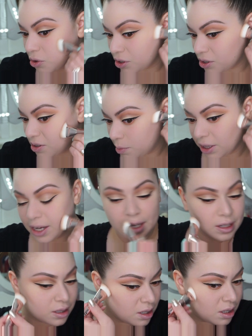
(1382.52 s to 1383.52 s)
brush to
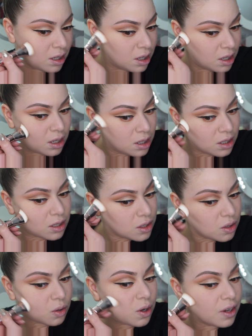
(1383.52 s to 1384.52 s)
blend.
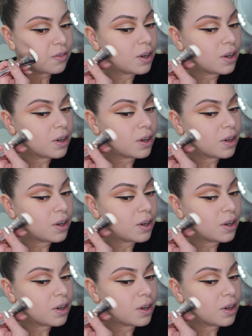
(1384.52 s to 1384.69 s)
So I